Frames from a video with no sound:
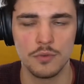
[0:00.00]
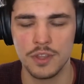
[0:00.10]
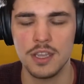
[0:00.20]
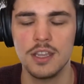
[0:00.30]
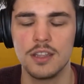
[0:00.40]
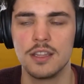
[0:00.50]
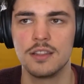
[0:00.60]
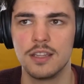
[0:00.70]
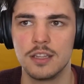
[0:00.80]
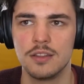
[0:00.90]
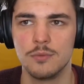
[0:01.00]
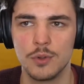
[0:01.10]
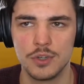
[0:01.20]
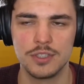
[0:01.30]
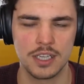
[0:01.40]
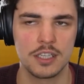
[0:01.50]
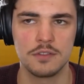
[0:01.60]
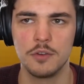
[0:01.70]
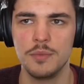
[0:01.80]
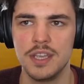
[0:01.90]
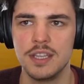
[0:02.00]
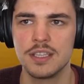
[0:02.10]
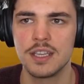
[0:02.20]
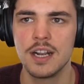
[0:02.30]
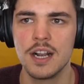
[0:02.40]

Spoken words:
think that, that what successful means,